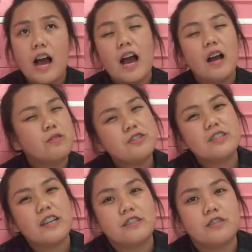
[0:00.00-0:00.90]
Our
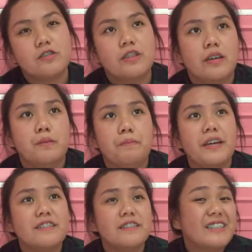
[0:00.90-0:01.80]
society today made
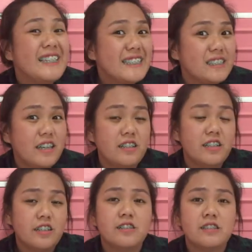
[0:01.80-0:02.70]
these
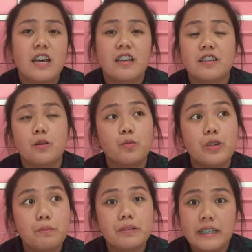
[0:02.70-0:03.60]
ideas that we
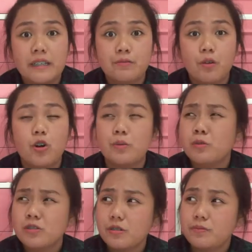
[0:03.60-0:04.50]
believe, or
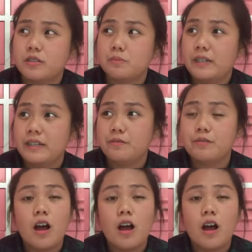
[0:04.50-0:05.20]
most of us believe,